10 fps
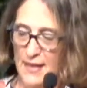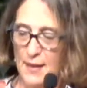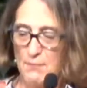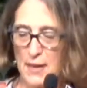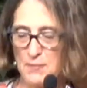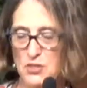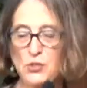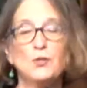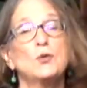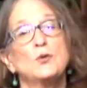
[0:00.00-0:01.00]
My
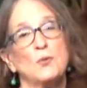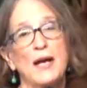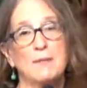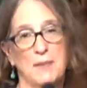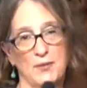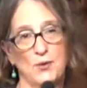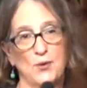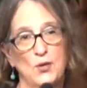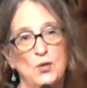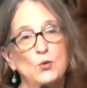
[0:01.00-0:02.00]
maternal grandmother,
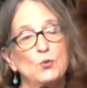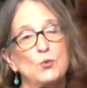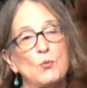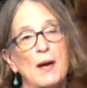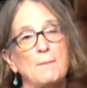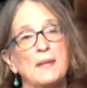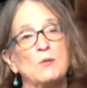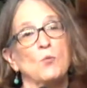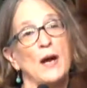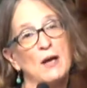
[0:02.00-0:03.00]
who grew up in
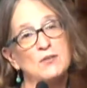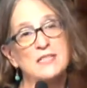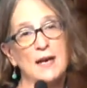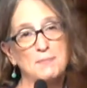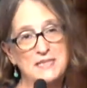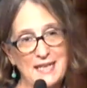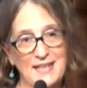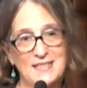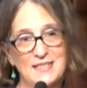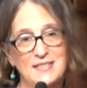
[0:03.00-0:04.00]
Round Top,
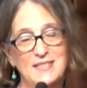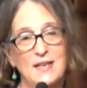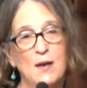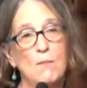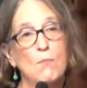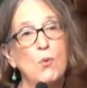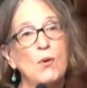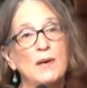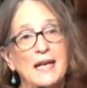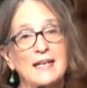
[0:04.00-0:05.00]
Texas,
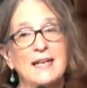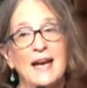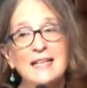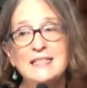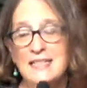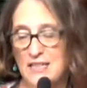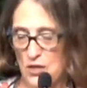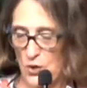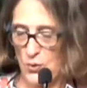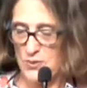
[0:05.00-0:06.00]
born in
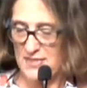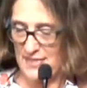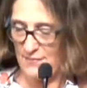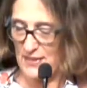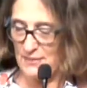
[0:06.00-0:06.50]
1907.